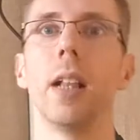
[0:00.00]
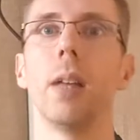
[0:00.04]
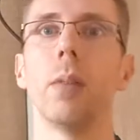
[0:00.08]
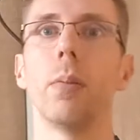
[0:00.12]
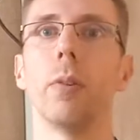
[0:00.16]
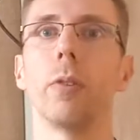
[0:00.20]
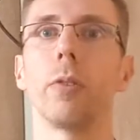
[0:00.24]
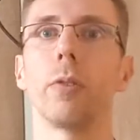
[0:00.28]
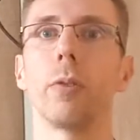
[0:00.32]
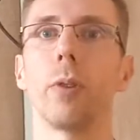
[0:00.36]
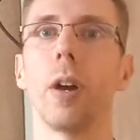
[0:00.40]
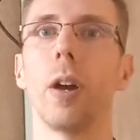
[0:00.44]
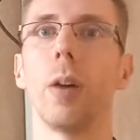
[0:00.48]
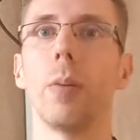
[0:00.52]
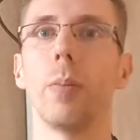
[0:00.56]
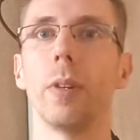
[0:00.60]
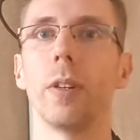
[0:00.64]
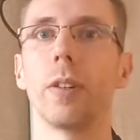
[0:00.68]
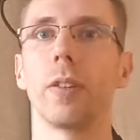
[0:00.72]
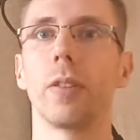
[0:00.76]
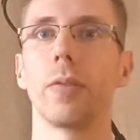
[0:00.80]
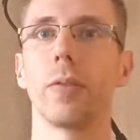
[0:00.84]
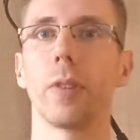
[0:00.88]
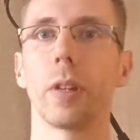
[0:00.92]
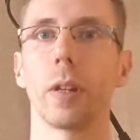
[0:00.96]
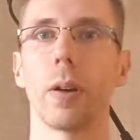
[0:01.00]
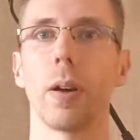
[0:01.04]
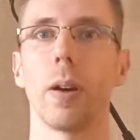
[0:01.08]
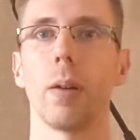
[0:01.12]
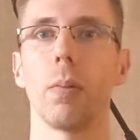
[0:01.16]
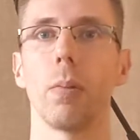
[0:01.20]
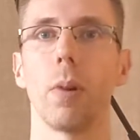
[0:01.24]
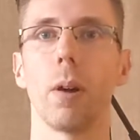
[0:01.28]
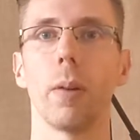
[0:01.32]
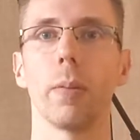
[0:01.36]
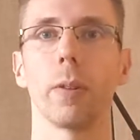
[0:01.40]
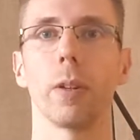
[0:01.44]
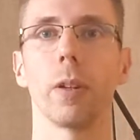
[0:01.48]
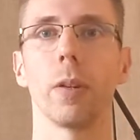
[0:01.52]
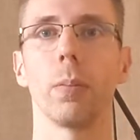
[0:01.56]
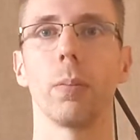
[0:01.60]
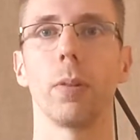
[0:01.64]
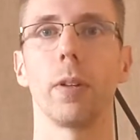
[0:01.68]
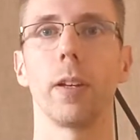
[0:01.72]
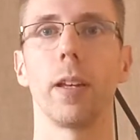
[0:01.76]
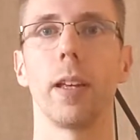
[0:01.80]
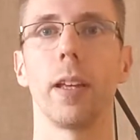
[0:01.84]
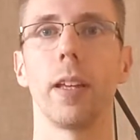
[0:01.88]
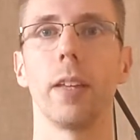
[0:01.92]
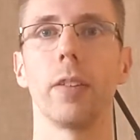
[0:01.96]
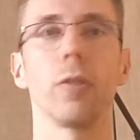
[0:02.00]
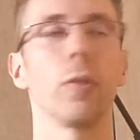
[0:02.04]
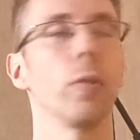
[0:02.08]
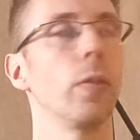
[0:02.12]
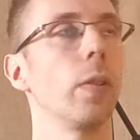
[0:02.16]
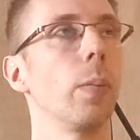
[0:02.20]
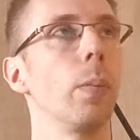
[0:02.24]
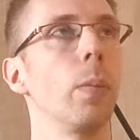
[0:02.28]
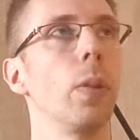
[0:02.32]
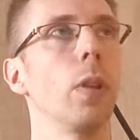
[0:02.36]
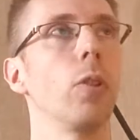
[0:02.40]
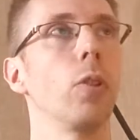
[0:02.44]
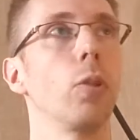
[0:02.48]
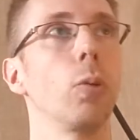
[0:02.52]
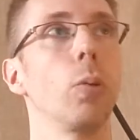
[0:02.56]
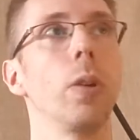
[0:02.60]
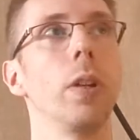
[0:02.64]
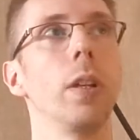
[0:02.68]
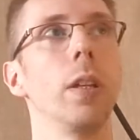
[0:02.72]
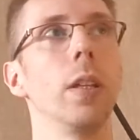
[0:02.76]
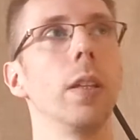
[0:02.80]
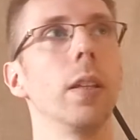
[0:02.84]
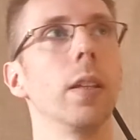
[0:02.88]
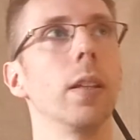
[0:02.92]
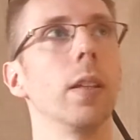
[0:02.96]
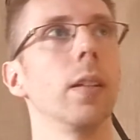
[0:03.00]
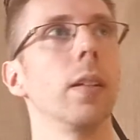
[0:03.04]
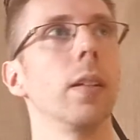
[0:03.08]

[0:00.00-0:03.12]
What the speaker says: which will help me to figure out what I'm going to play sort of in between